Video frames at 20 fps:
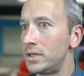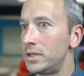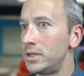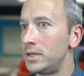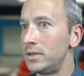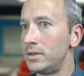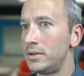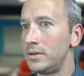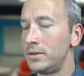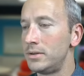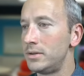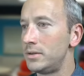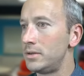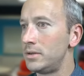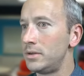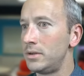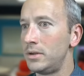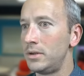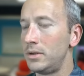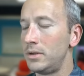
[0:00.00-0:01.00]

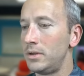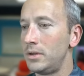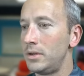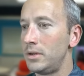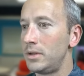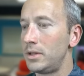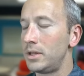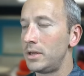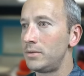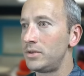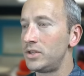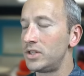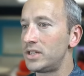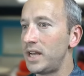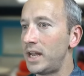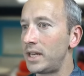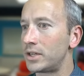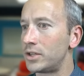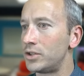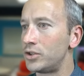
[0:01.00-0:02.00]
They were just
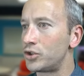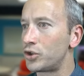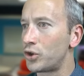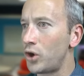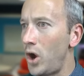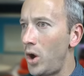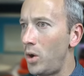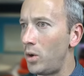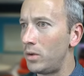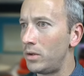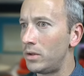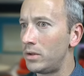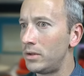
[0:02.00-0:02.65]
out of control.